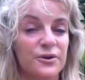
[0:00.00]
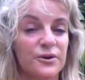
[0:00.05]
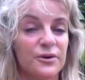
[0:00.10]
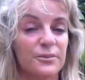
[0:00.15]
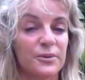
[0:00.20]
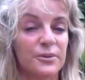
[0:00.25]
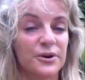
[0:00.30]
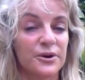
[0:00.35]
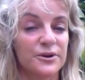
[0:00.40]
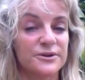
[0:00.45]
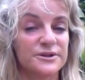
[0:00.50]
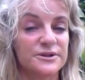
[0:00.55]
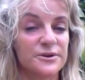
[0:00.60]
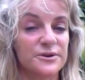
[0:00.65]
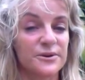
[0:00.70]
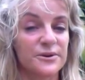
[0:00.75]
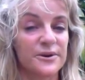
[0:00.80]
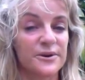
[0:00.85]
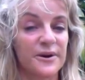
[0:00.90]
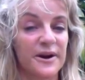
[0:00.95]
personal
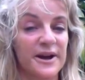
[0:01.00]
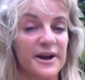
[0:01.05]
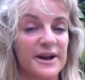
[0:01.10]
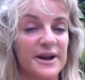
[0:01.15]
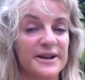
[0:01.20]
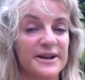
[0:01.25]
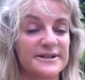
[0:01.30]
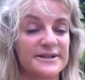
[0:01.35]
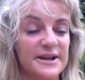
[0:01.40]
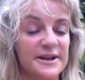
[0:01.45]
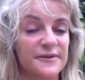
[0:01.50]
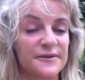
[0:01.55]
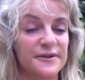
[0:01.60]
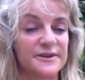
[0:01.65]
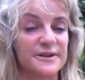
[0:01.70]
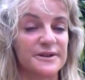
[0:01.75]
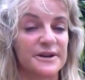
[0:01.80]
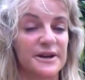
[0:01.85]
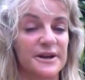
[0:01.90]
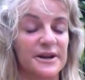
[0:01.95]

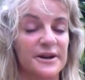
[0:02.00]
creativity.